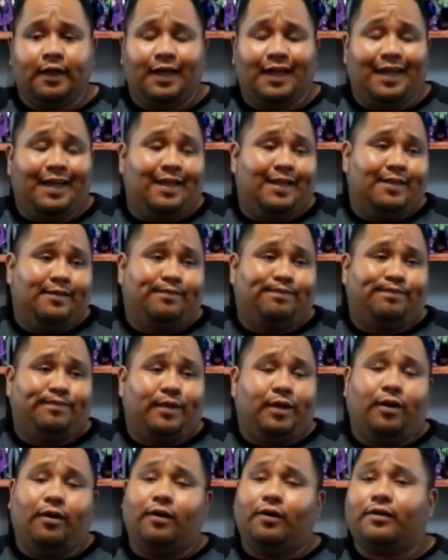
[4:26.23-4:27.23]
And
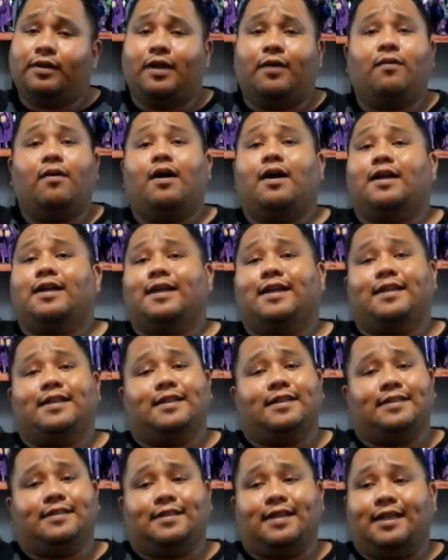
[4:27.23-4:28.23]
behold, I walk in
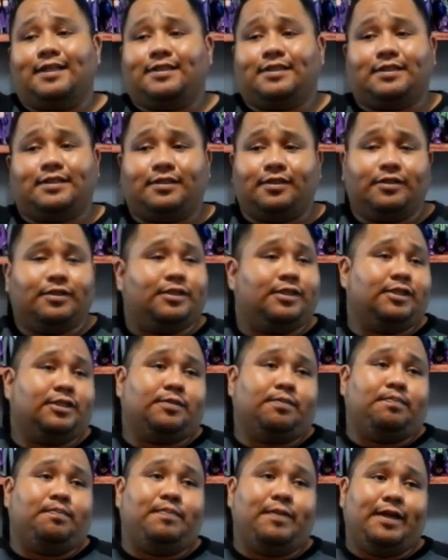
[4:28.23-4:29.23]
and there's
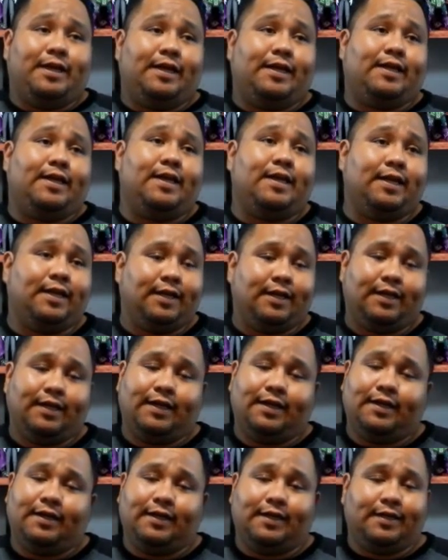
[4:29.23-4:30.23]
this big,
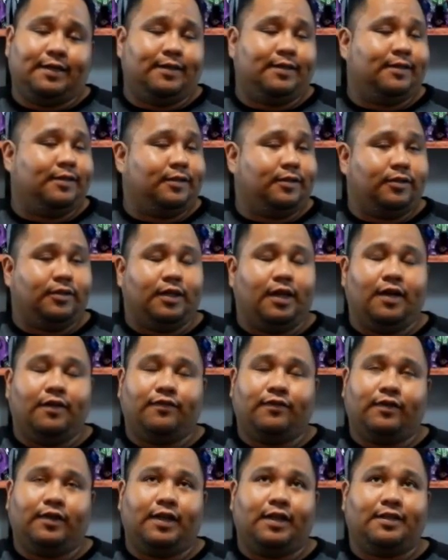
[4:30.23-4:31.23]
I
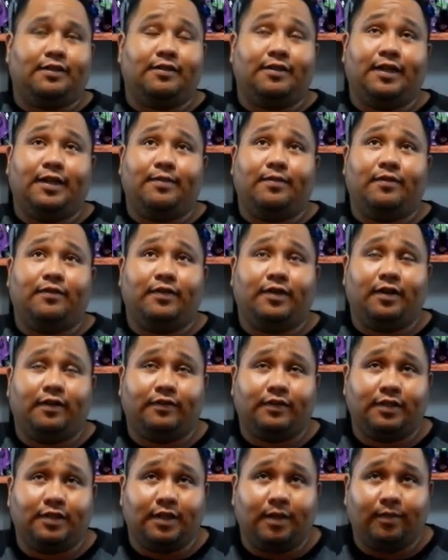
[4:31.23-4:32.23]
forgot their name of it
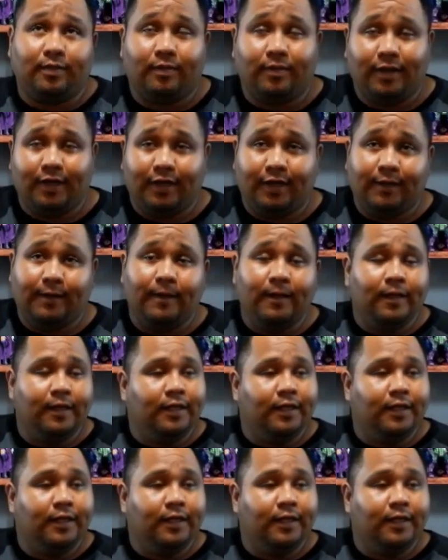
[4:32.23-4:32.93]
off the top of my head.